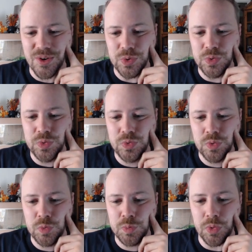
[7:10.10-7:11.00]

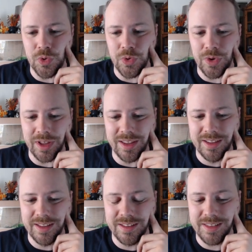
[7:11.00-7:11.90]
Ooh, boy.
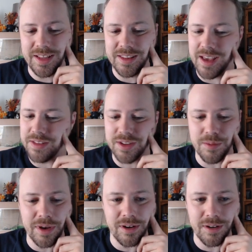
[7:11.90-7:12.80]
Yeah, this is going
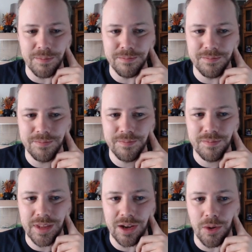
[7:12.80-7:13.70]
to be hard.
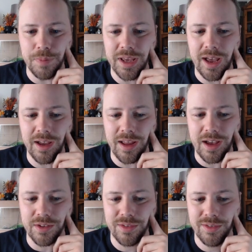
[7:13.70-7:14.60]
I got B, A, and
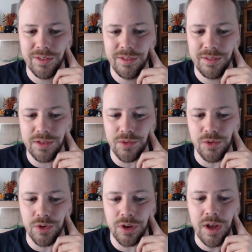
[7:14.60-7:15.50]
S. These are all
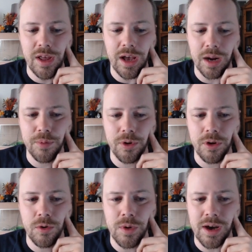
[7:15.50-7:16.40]
good. I'm going to put
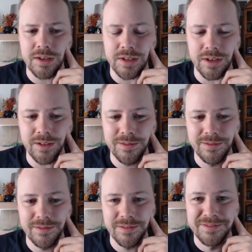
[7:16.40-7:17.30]
Uada,
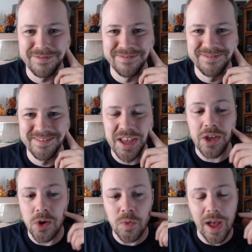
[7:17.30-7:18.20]

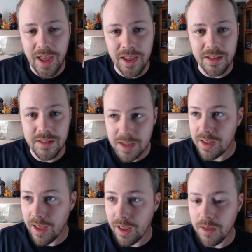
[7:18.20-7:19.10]
U A
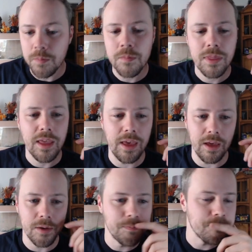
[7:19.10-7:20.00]
D A,
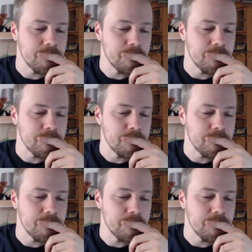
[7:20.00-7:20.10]
here.